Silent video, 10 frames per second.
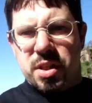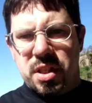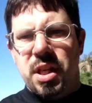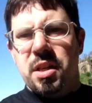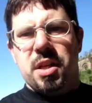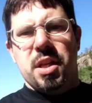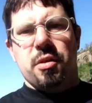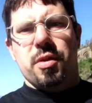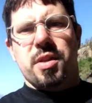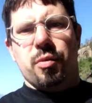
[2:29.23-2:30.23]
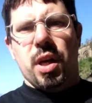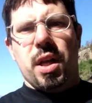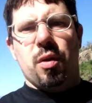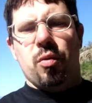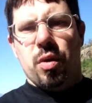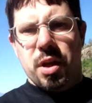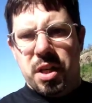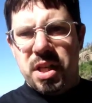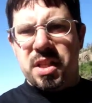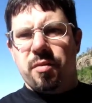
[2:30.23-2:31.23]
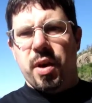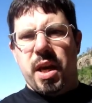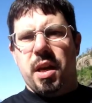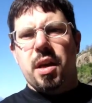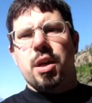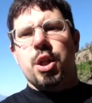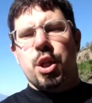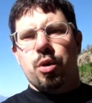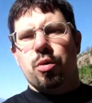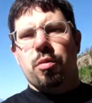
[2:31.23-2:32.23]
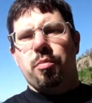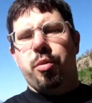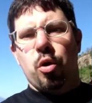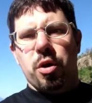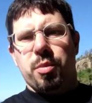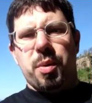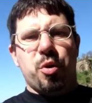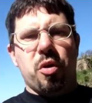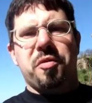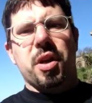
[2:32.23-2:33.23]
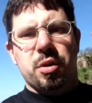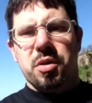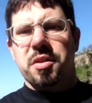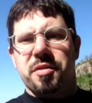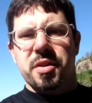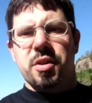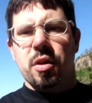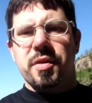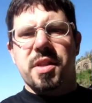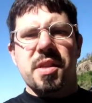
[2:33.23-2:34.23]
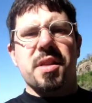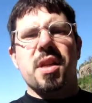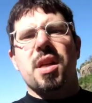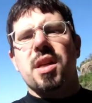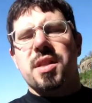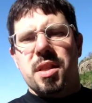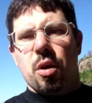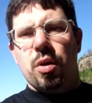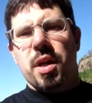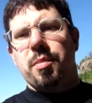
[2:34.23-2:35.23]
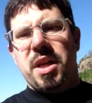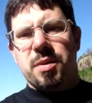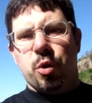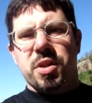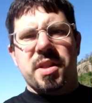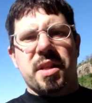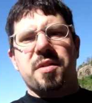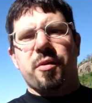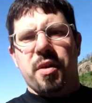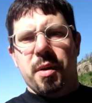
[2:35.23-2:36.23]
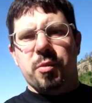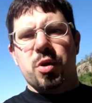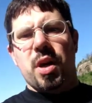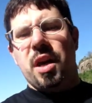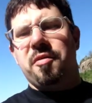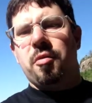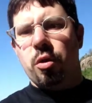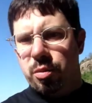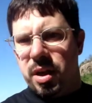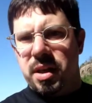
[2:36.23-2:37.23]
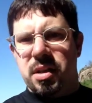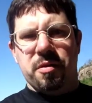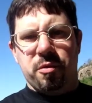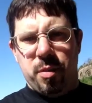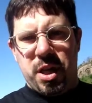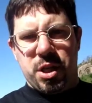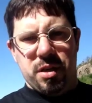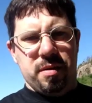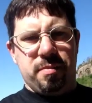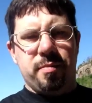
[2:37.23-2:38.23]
needed here is really an easy way to port my profile to different services, so it makes more sense for them to have complete information.